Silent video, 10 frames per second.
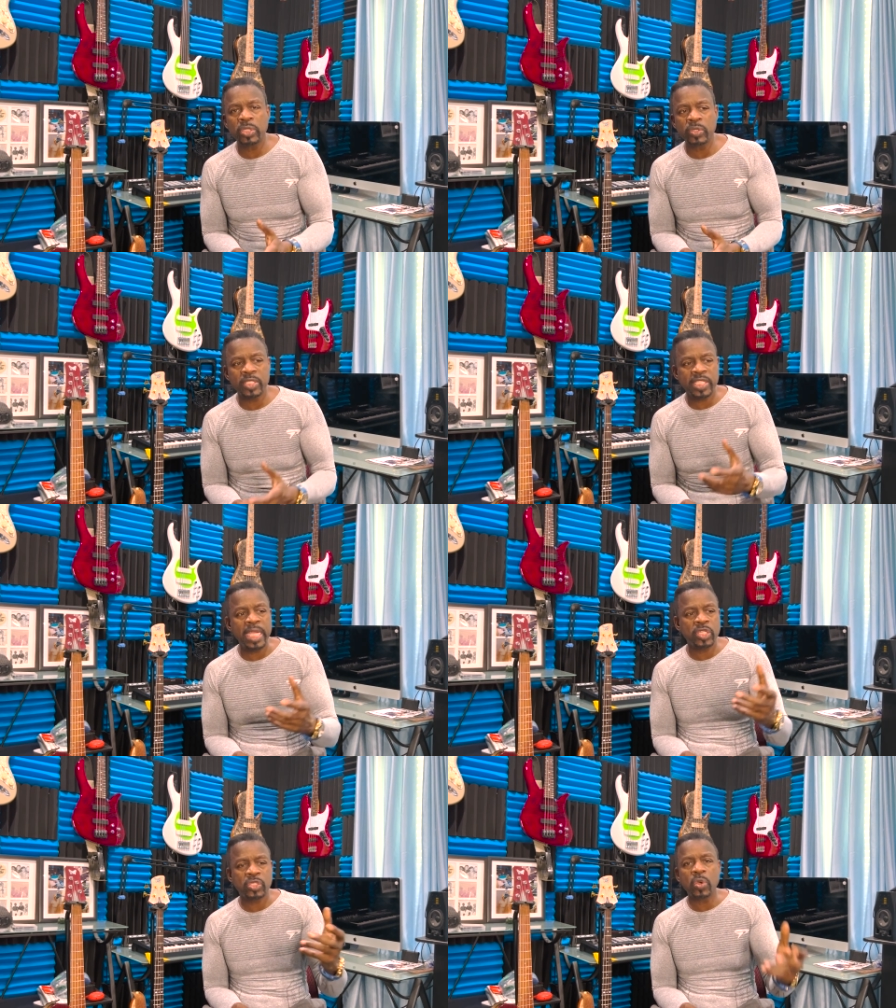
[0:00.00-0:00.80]
you can say
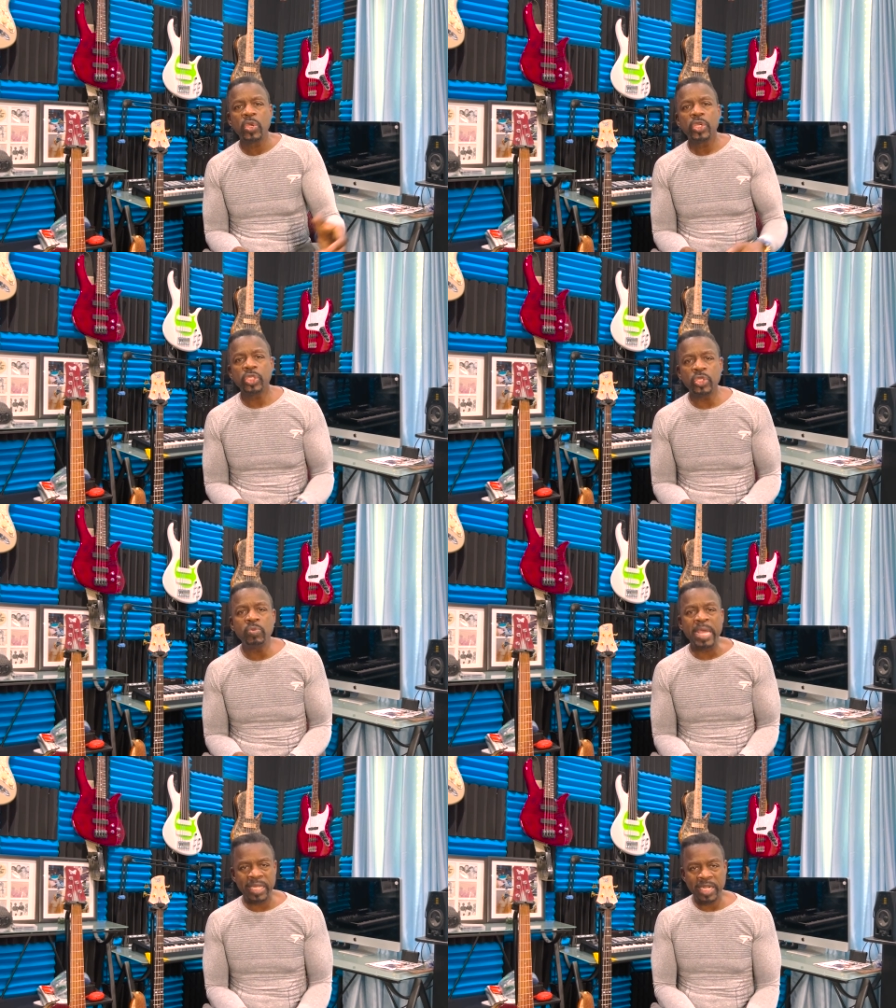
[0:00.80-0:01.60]
it as though you
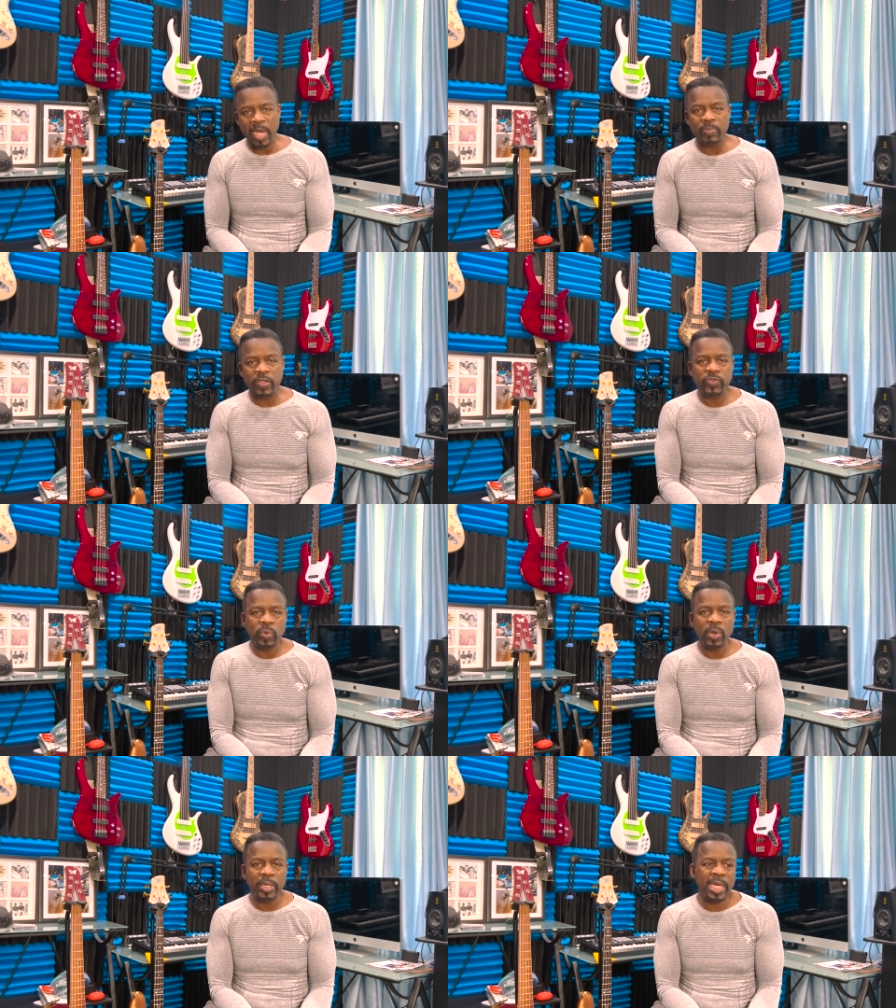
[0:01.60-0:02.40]
made it up if you
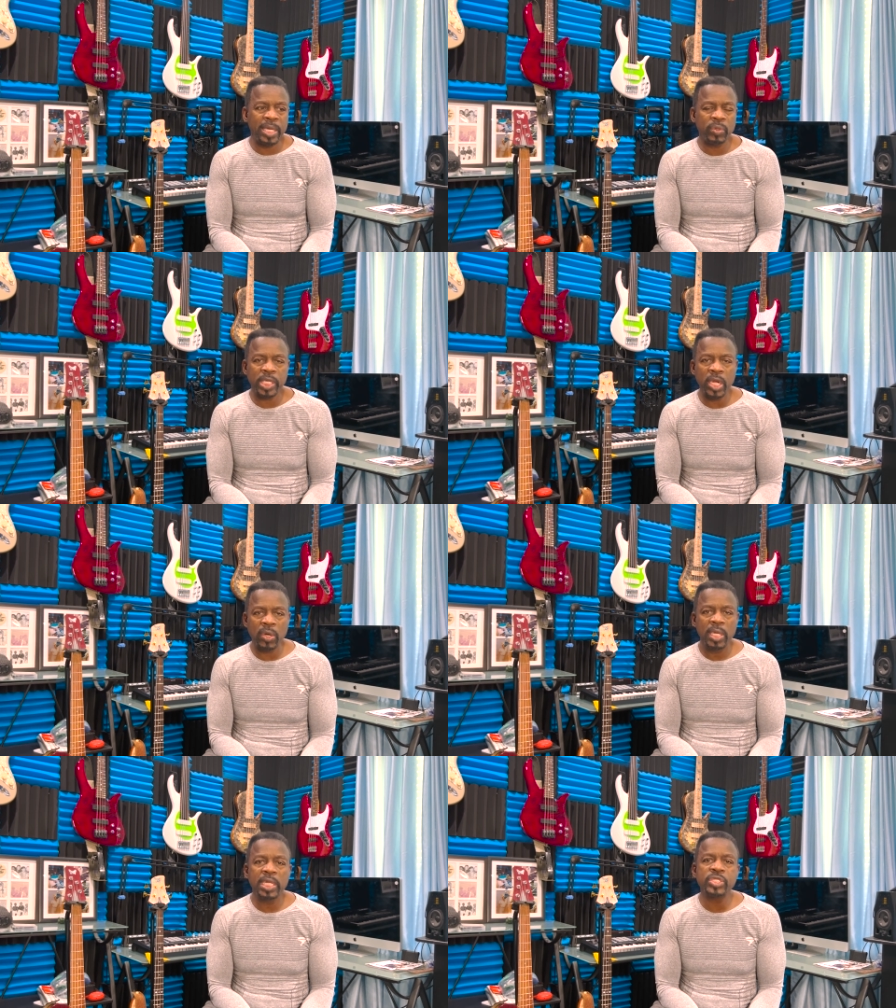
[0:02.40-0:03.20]
want. I don't
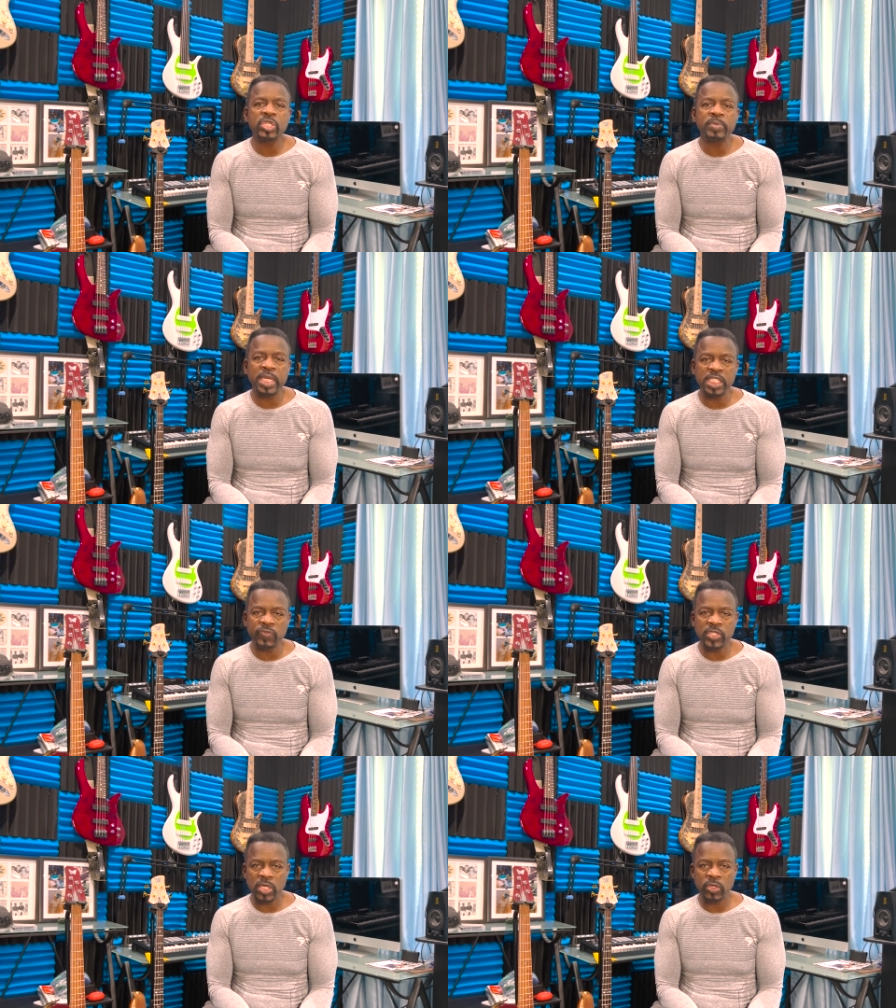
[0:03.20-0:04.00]
care. Let's just make a
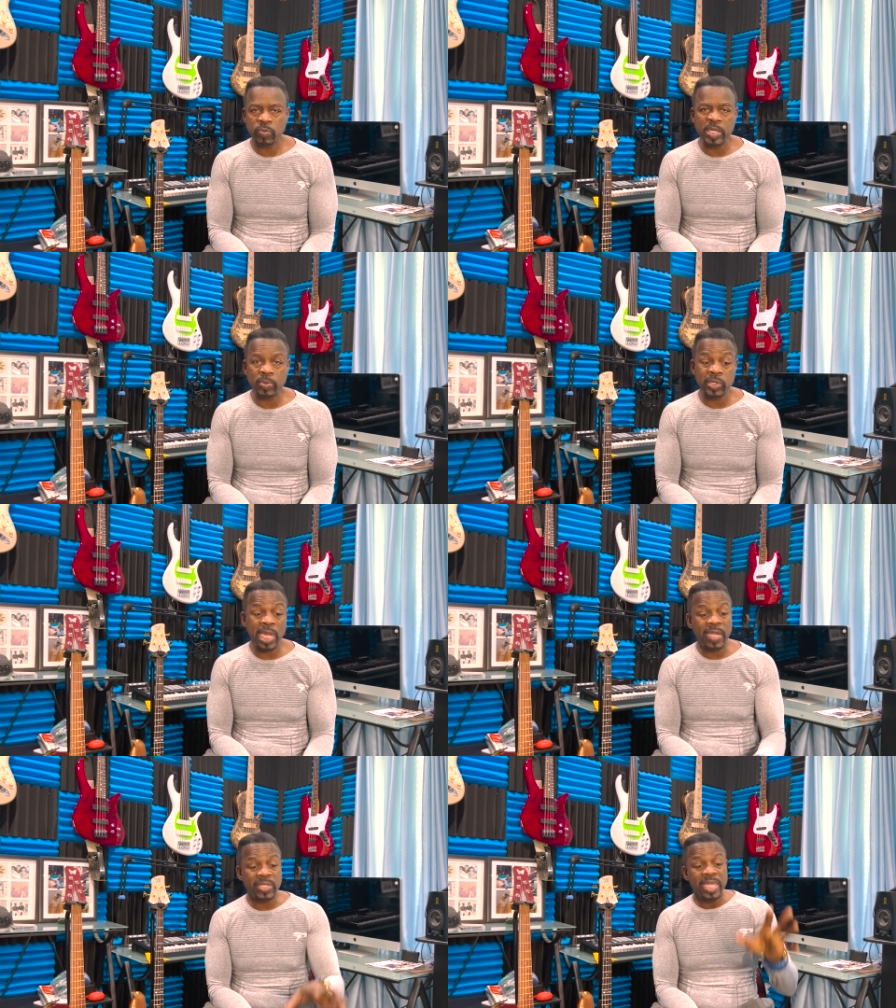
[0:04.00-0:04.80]
difference in other people's
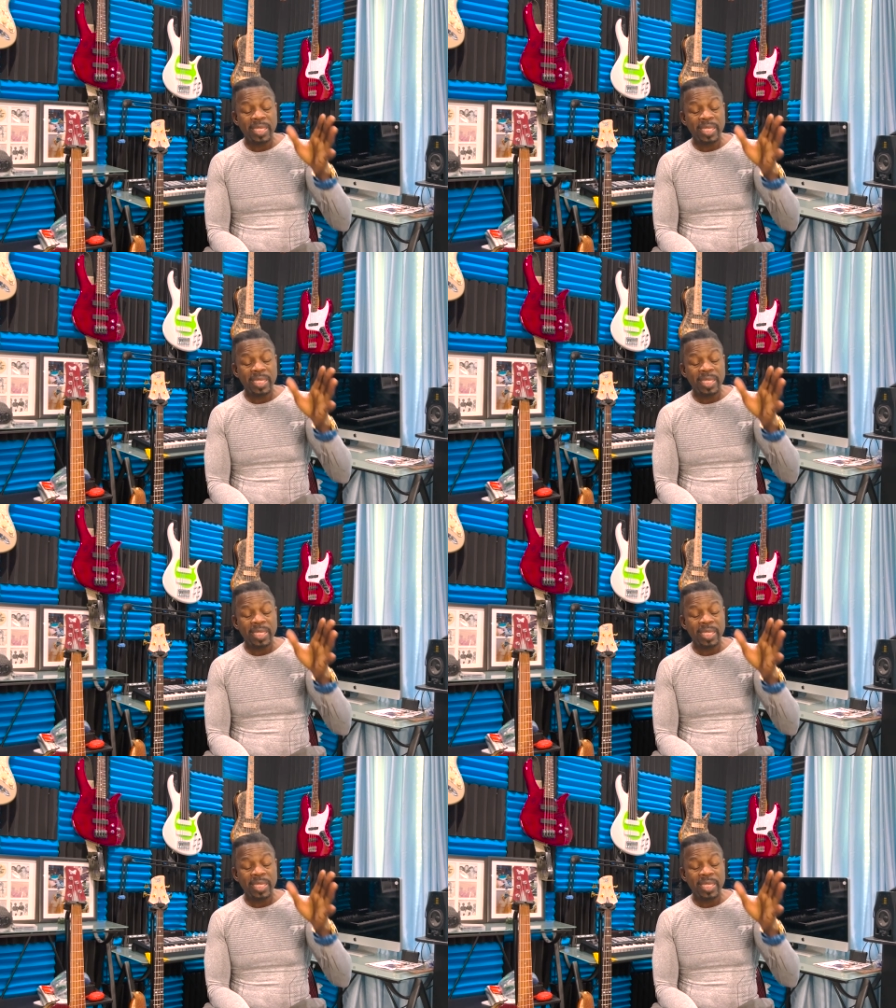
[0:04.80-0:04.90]
lives.